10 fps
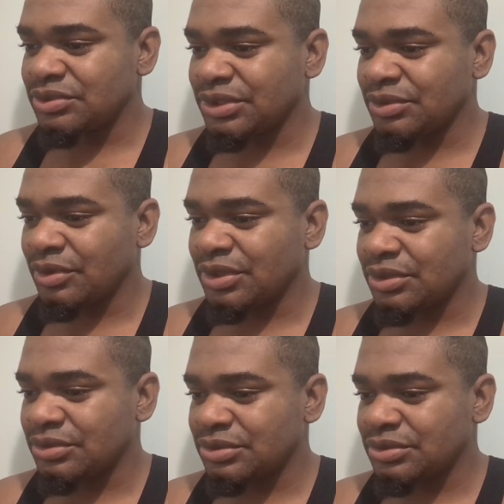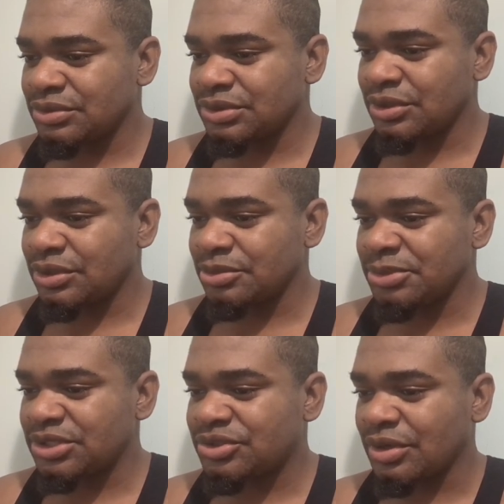they working. Look out the
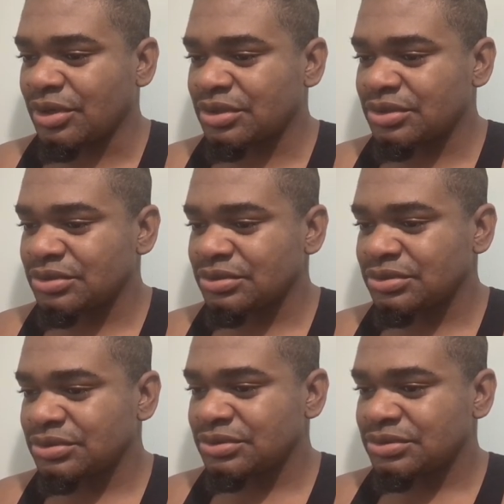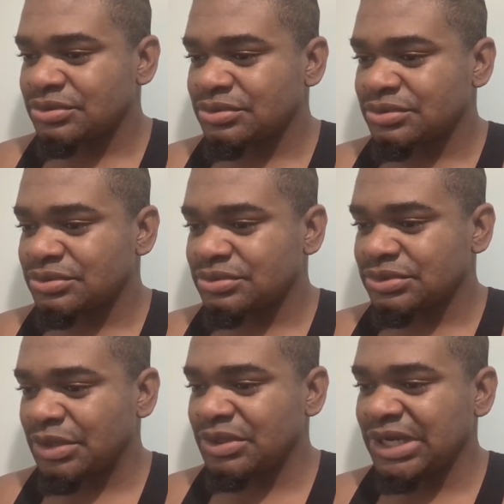big truck.
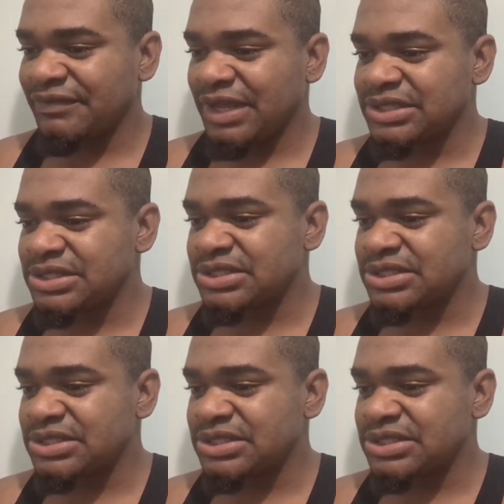I wonder if that is the